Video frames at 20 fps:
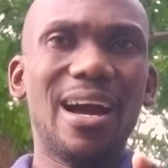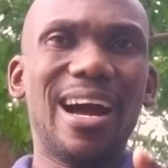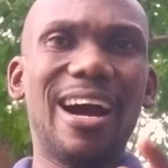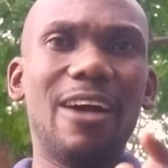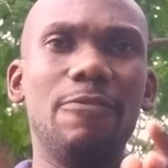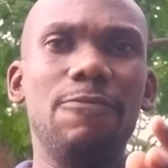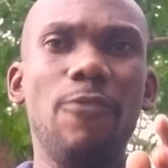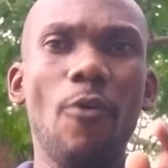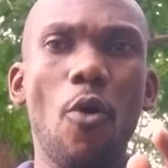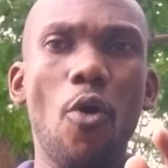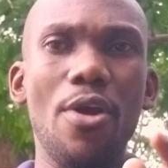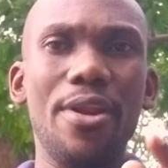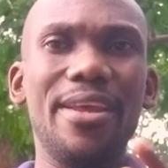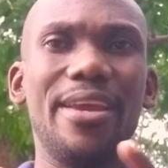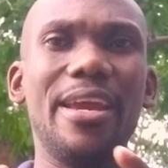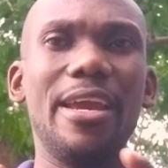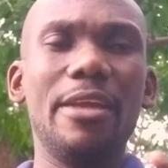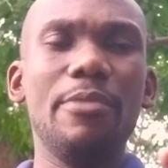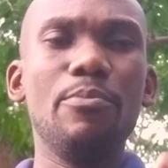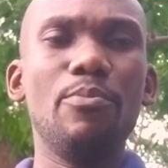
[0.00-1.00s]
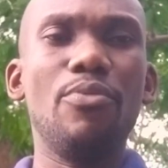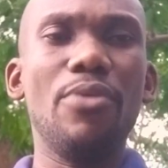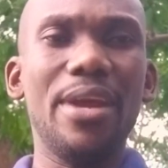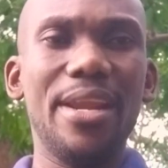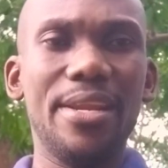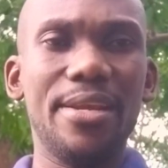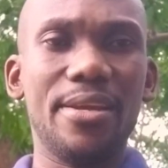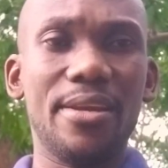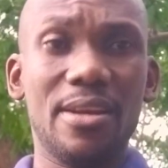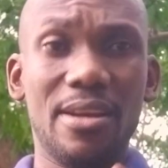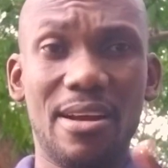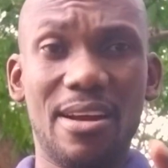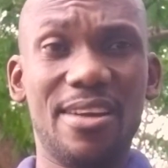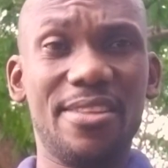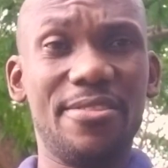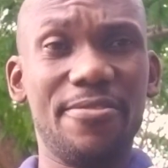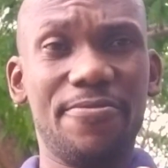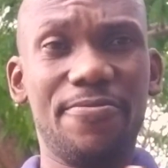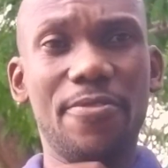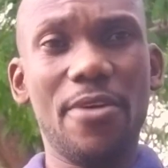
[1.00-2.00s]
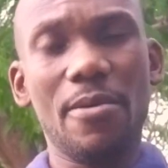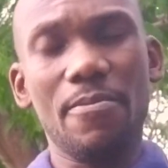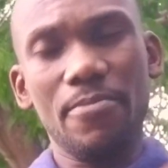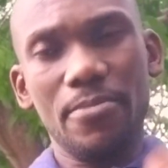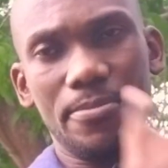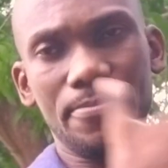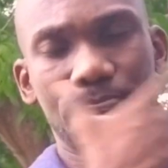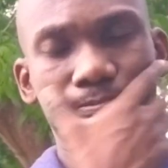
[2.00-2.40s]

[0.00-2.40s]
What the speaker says: avoid inbreeding at the farm?